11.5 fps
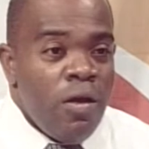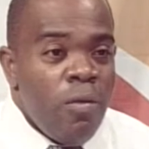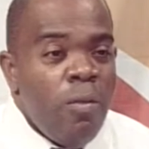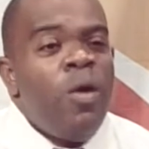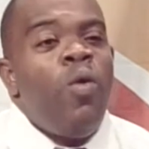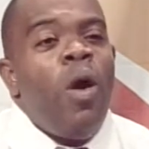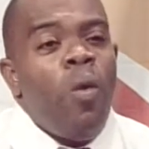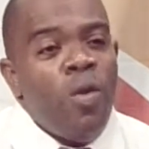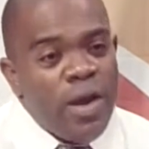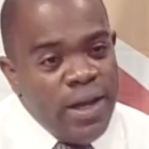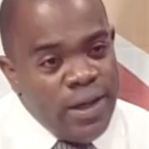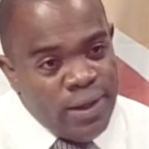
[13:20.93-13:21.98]
But who are
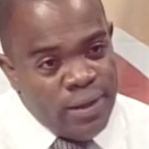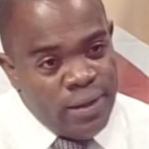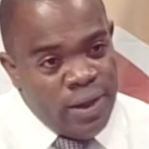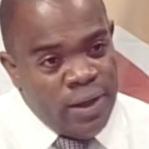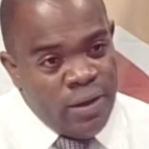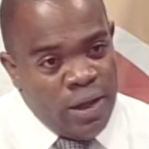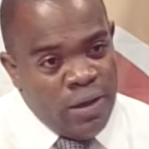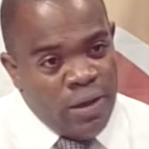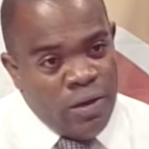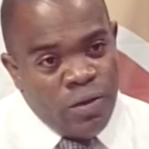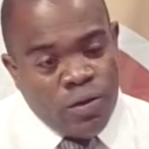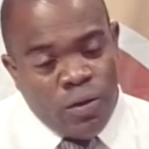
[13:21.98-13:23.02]
working
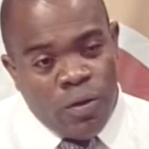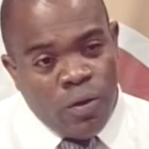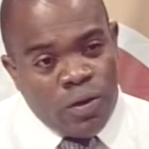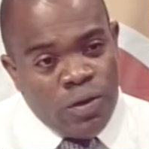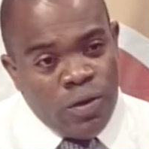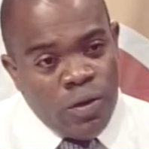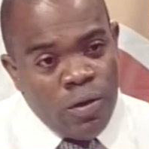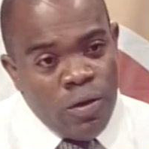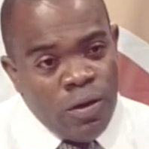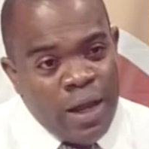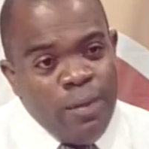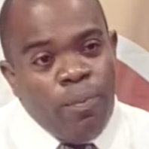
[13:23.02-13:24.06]
in the stores?
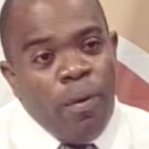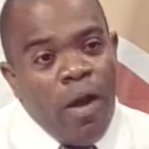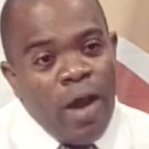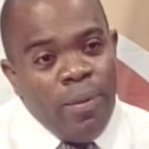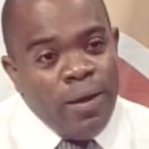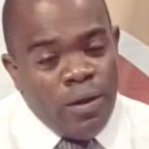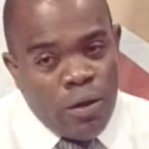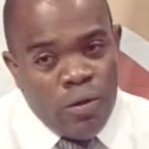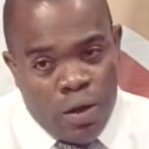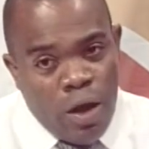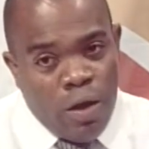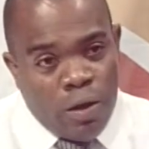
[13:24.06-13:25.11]
The employment.
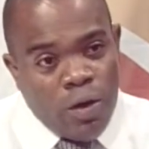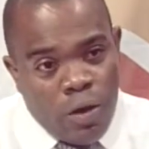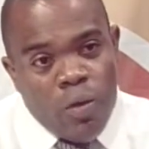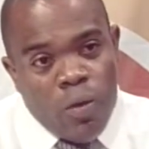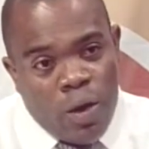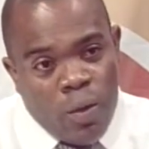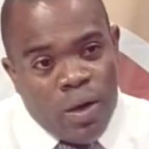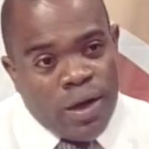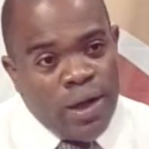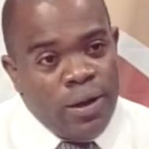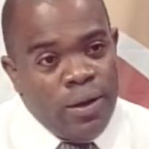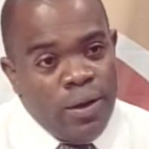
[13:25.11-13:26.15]
Look who are
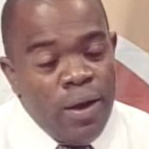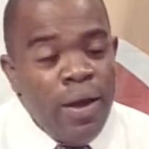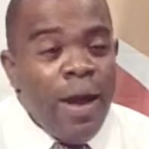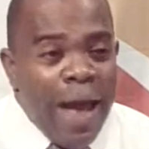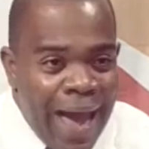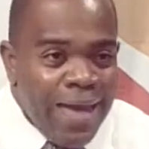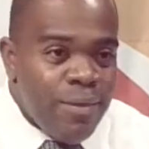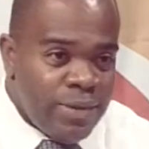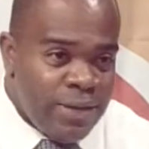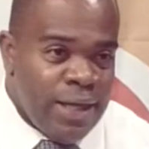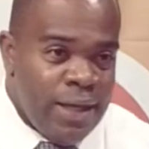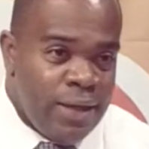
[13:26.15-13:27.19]
working. I am
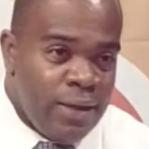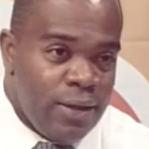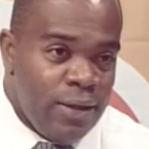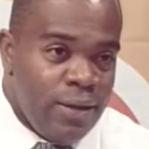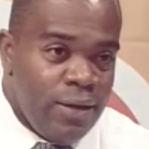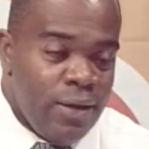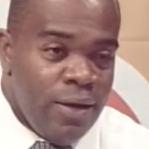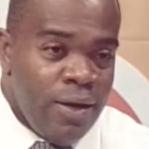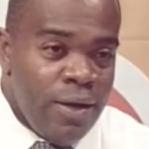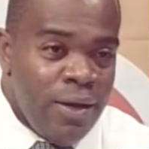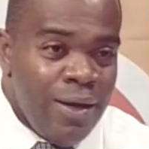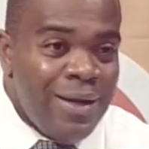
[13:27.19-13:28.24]
saying,
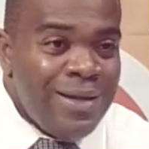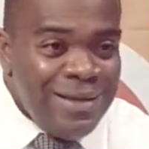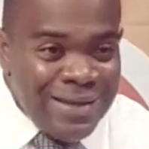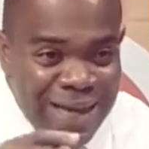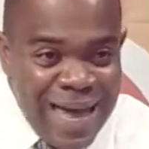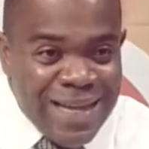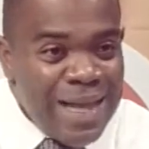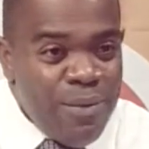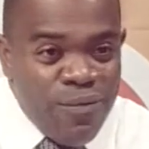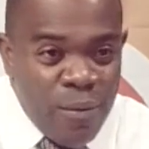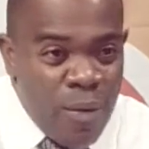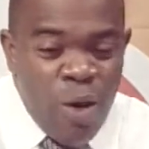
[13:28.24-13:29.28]
take them
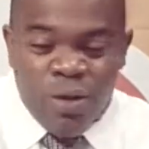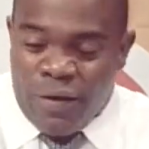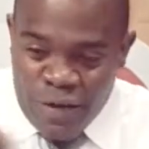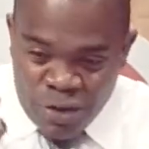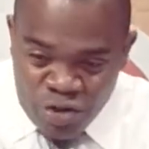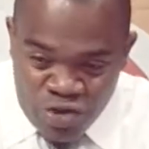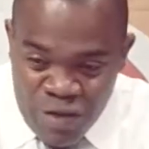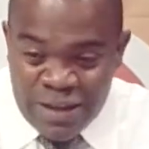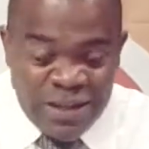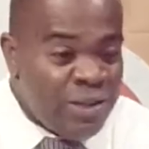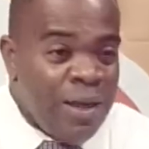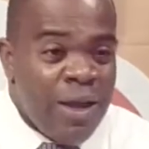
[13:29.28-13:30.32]
from out of the
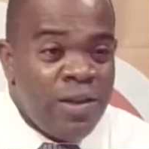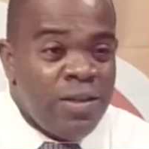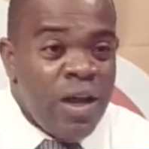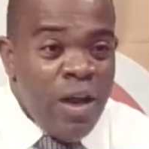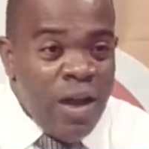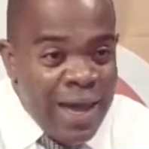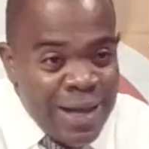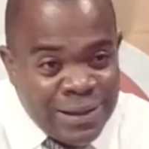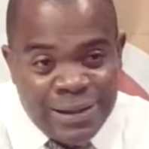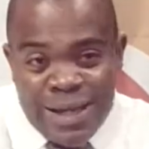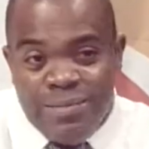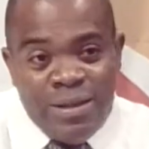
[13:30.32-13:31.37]
trenches, because it
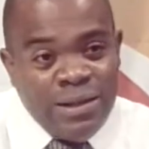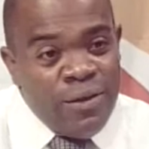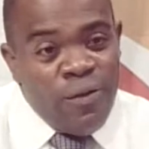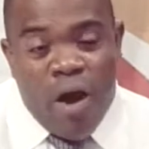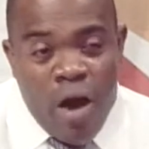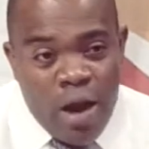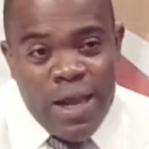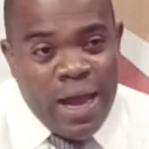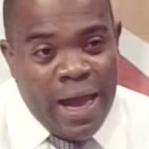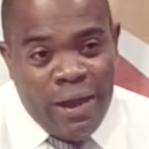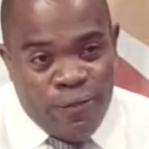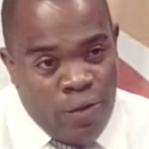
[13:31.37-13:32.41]
seems as if all you
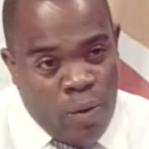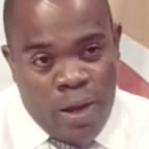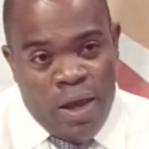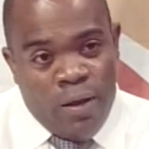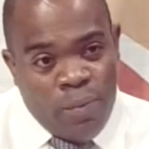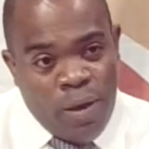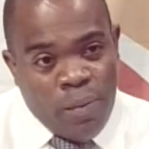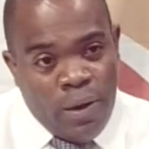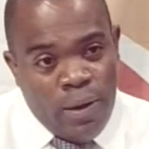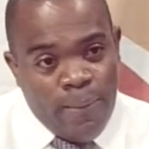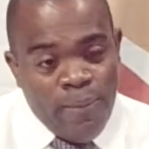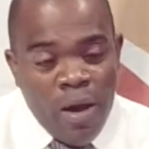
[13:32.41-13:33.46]
have for our young
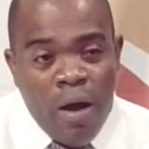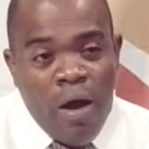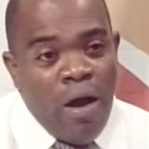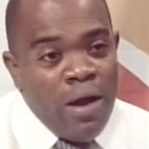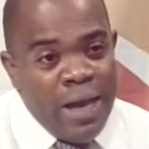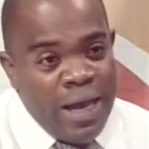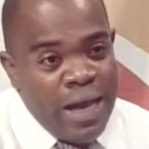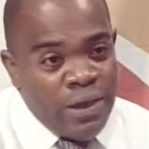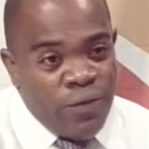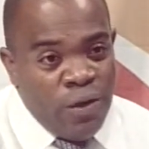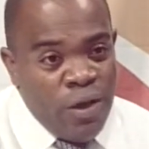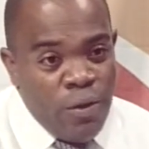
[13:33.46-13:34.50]
people, all there is
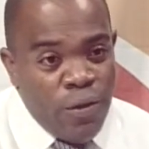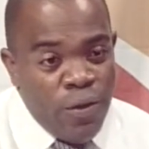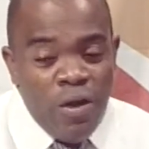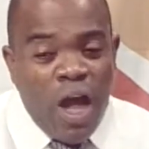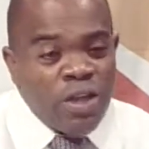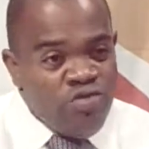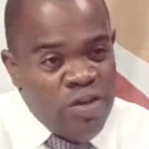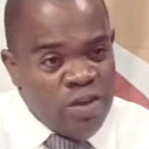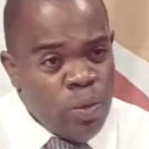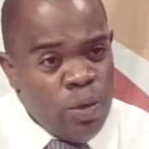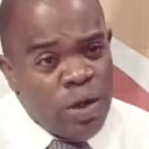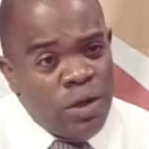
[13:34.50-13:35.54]
for the youth, are trench
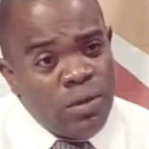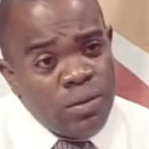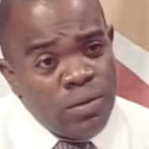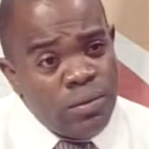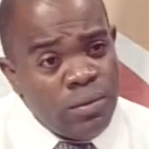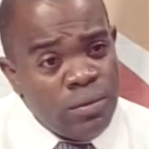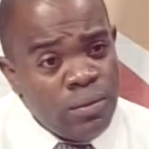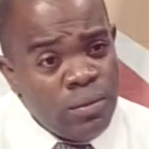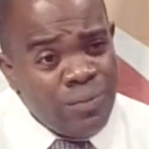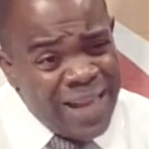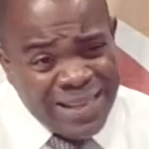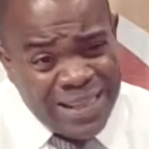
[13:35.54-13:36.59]
work.
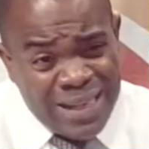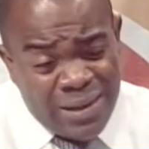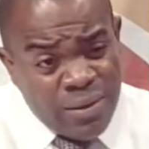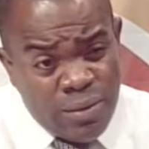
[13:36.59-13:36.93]
That's it.